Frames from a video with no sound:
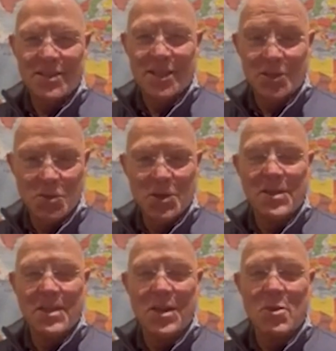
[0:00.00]
I do want
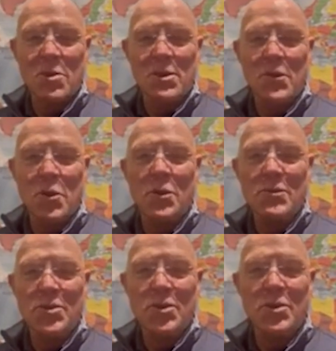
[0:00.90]
to thank all of you who have
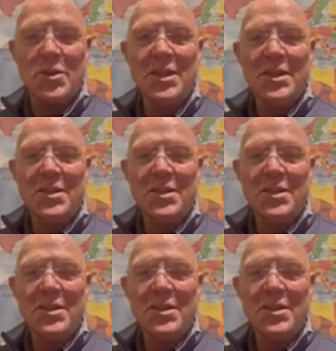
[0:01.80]
stood